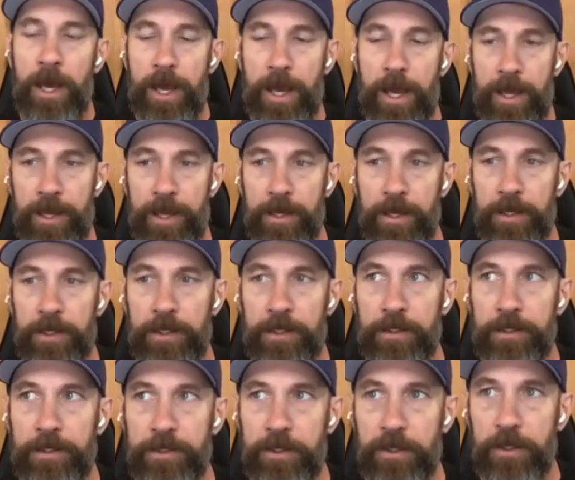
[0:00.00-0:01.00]

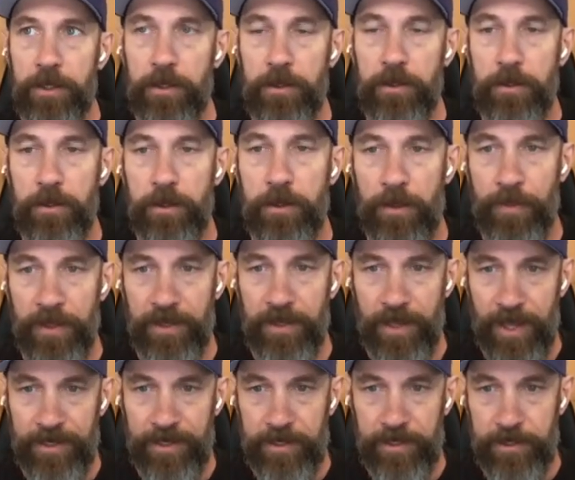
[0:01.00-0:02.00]
And then
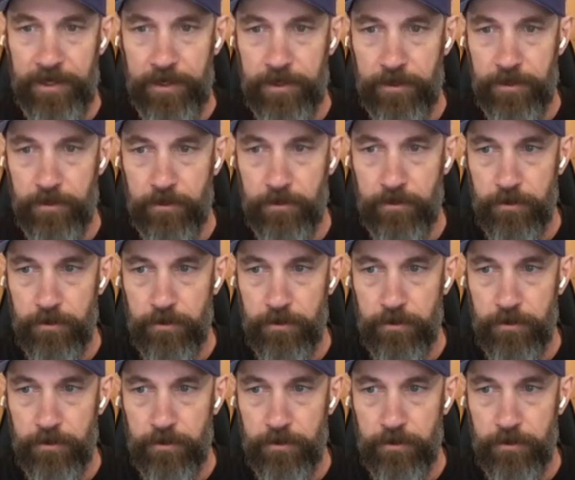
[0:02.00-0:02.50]
any